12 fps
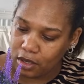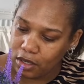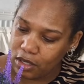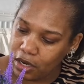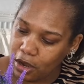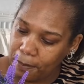
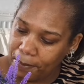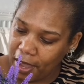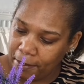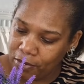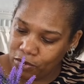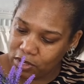you know,
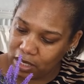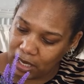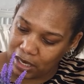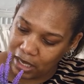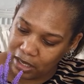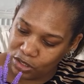pebbles
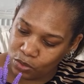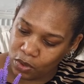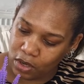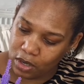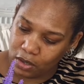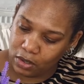in it as
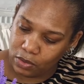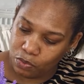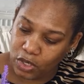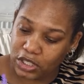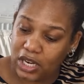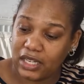well,
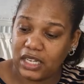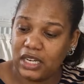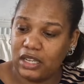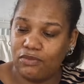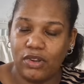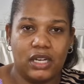which I
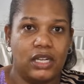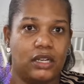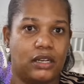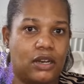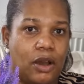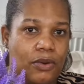didn't
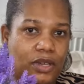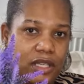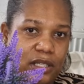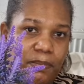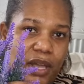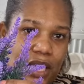really
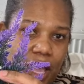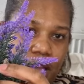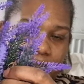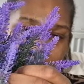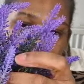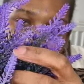notice, but it
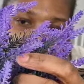has. I